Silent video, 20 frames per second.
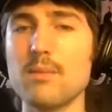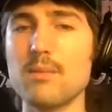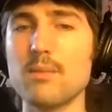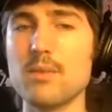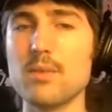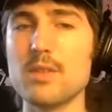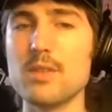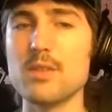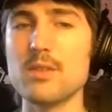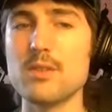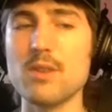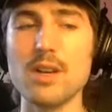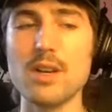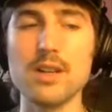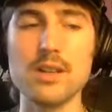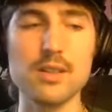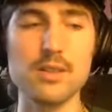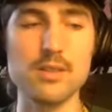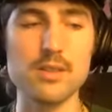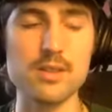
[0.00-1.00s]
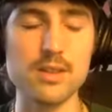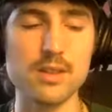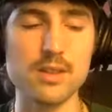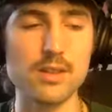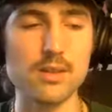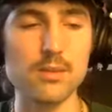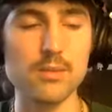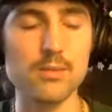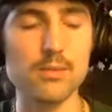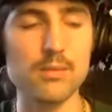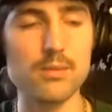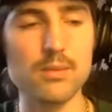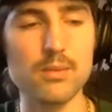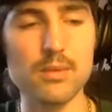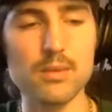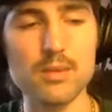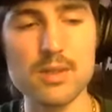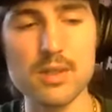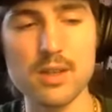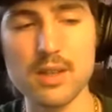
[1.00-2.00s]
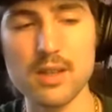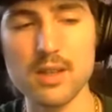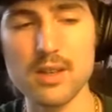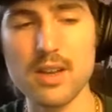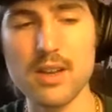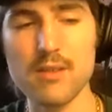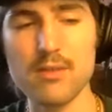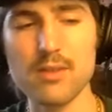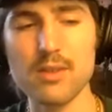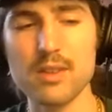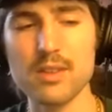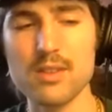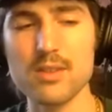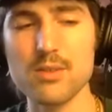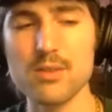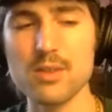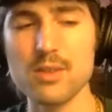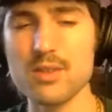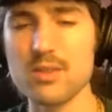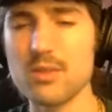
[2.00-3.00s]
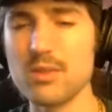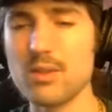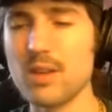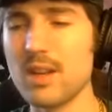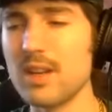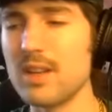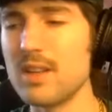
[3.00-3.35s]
which is great. It's like a Netflix original like